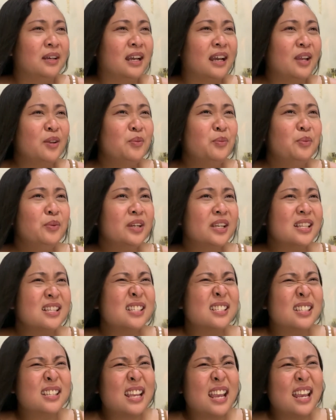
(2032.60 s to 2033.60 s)
I
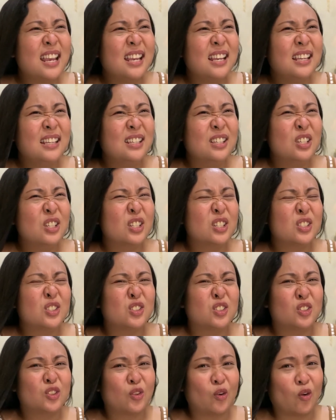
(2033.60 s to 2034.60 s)
wouldn't say
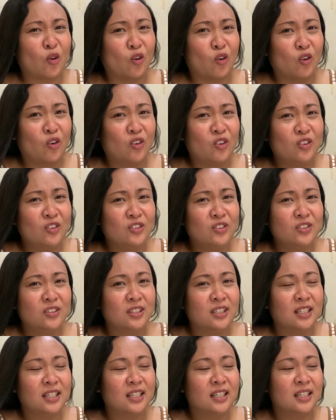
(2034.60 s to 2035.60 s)
strong.
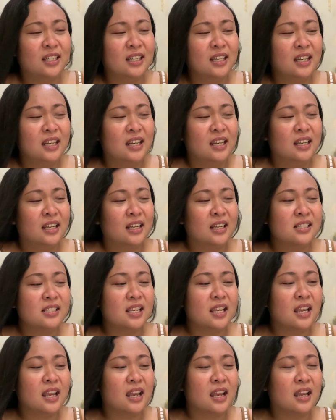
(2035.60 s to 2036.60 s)

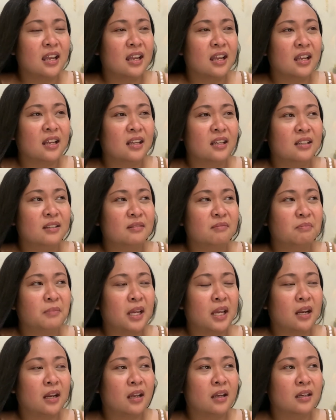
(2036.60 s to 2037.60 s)
Kasi nga,
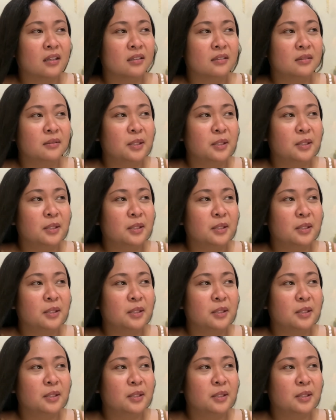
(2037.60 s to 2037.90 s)
parang